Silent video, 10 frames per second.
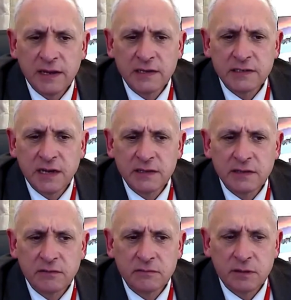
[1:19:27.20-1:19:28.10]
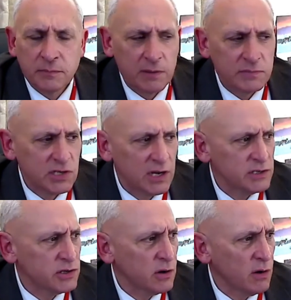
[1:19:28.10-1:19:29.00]
Dan take the pump
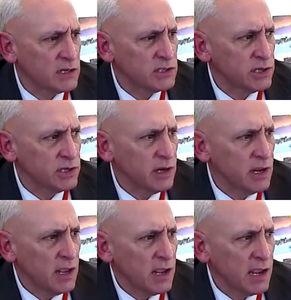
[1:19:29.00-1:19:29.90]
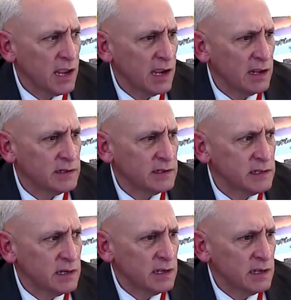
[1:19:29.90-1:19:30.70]
station question. And